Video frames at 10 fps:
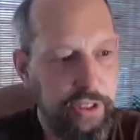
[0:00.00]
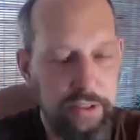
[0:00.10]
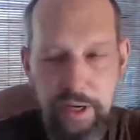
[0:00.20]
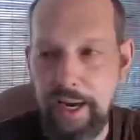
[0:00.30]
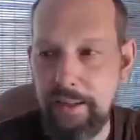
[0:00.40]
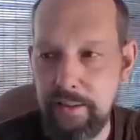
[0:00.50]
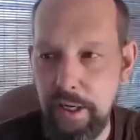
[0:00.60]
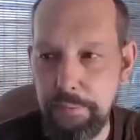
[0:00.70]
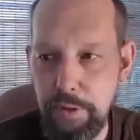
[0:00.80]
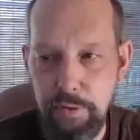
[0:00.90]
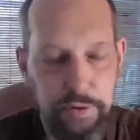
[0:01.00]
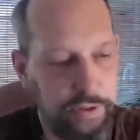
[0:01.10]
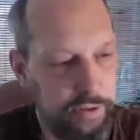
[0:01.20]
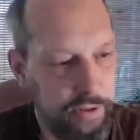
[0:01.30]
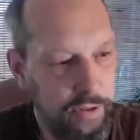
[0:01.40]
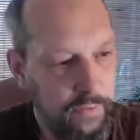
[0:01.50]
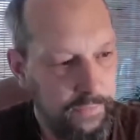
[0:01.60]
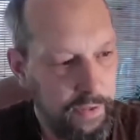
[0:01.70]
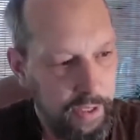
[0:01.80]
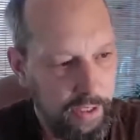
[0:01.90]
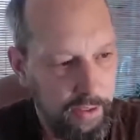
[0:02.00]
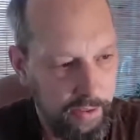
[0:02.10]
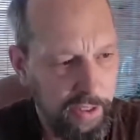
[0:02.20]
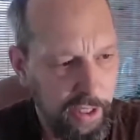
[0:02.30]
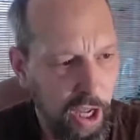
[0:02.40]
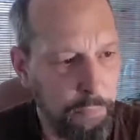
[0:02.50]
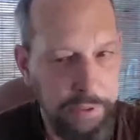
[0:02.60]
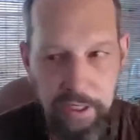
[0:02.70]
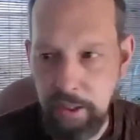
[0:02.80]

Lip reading: It tightens up the uterus and help it.